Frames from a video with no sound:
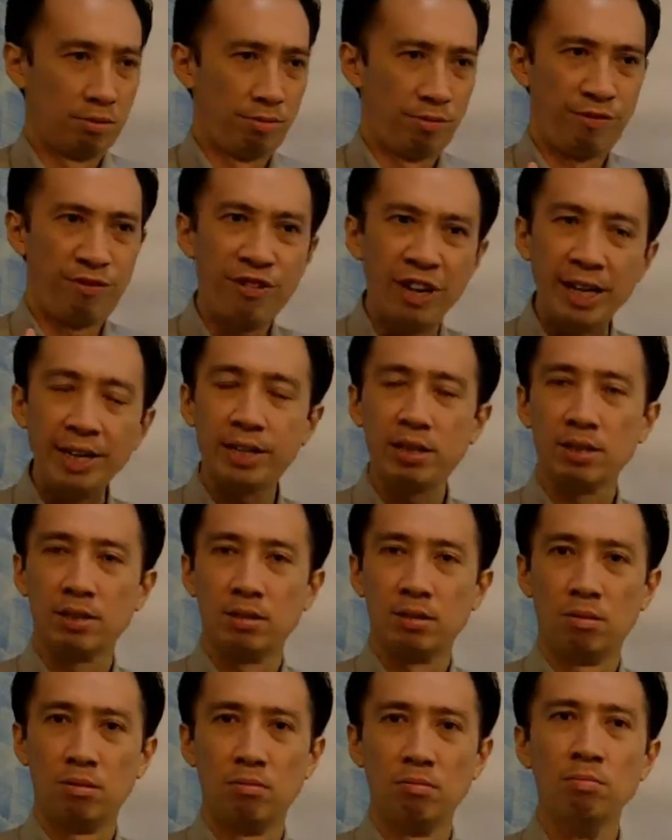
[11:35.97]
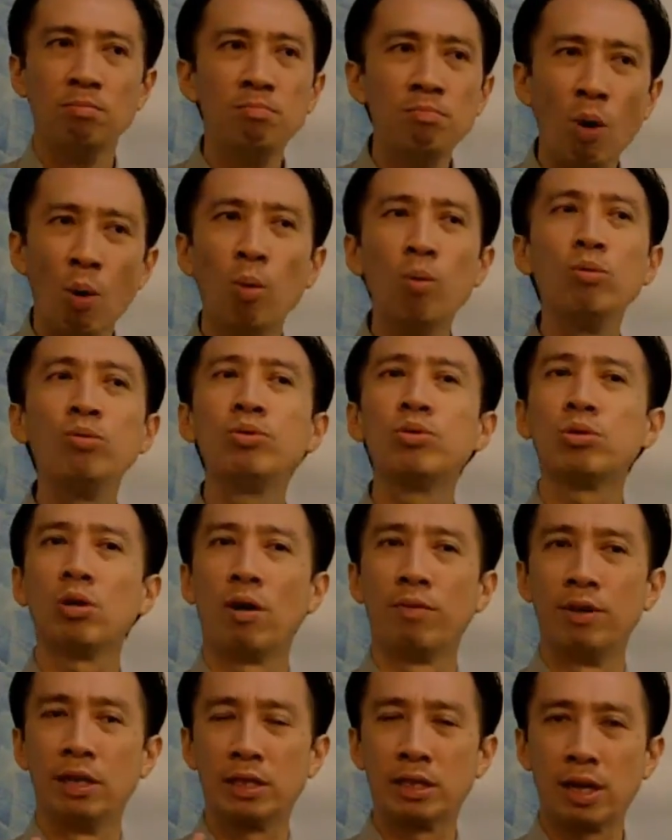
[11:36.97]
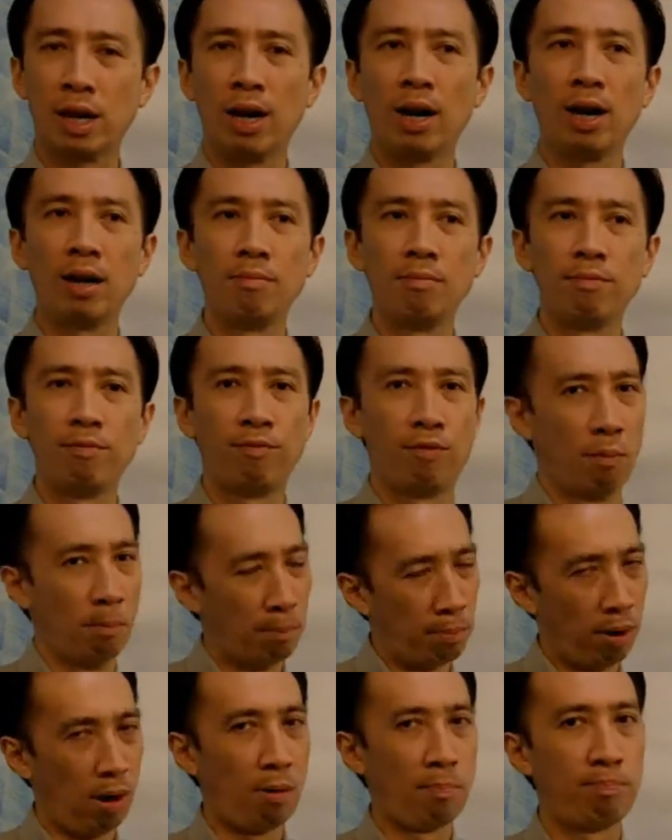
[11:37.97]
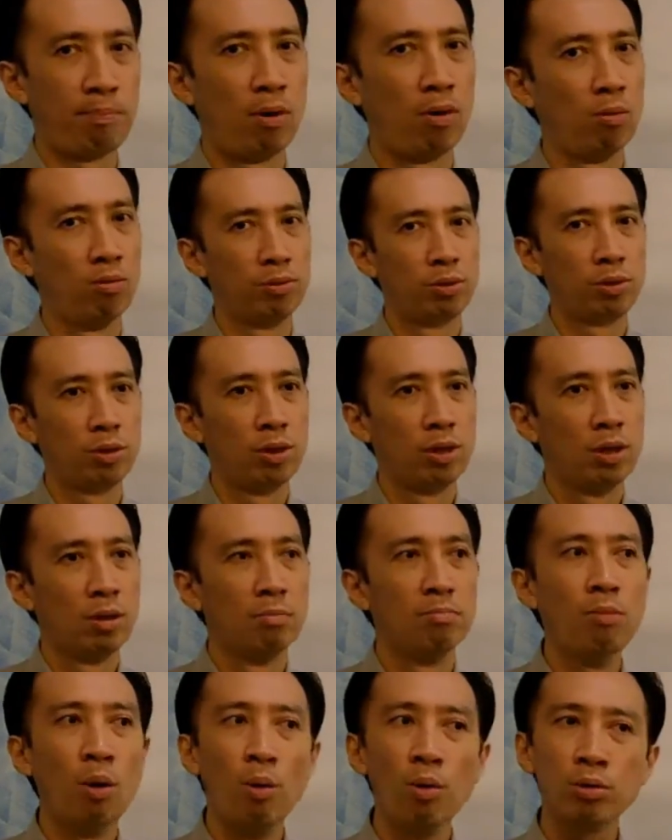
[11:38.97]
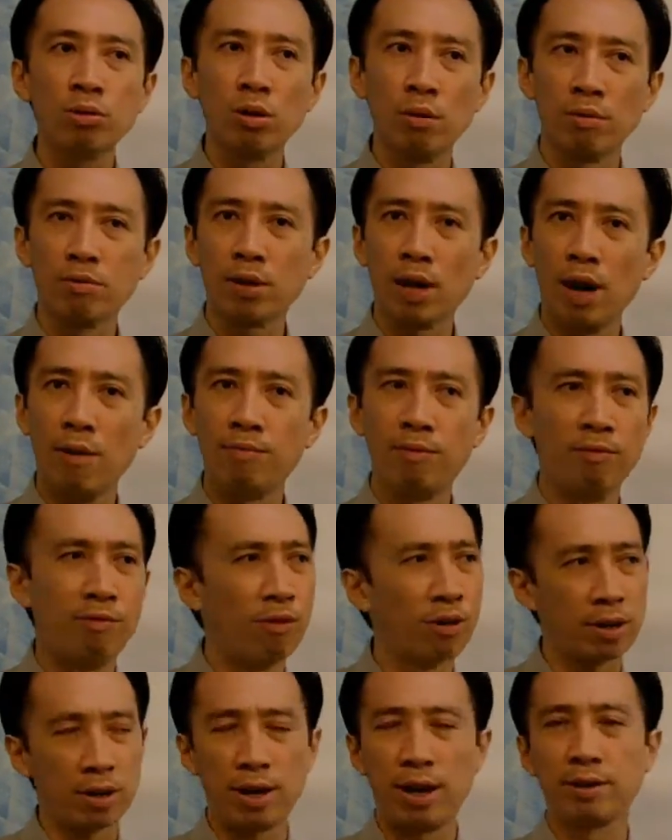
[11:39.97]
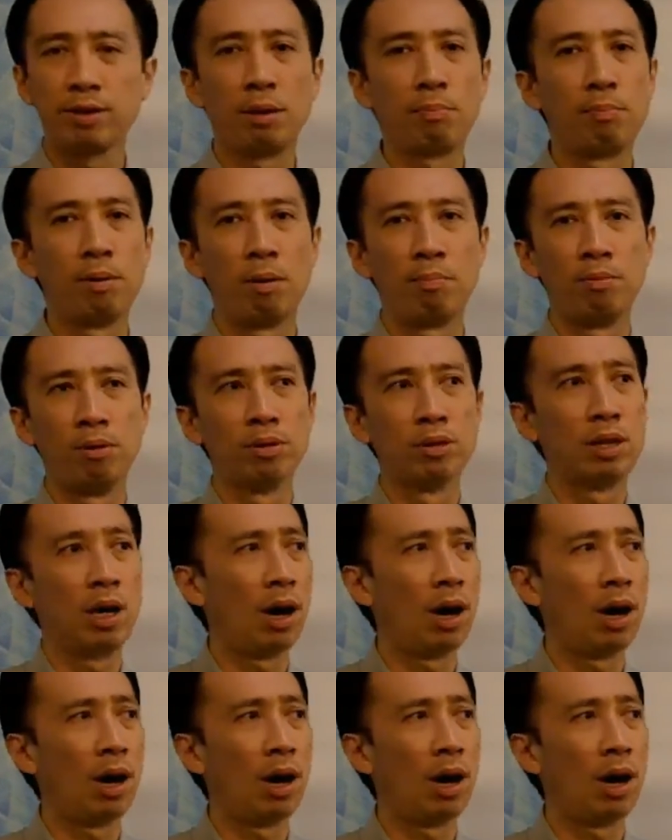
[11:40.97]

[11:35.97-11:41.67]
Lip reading: fed most of the time from blog posts, most of the time from variety blog posts.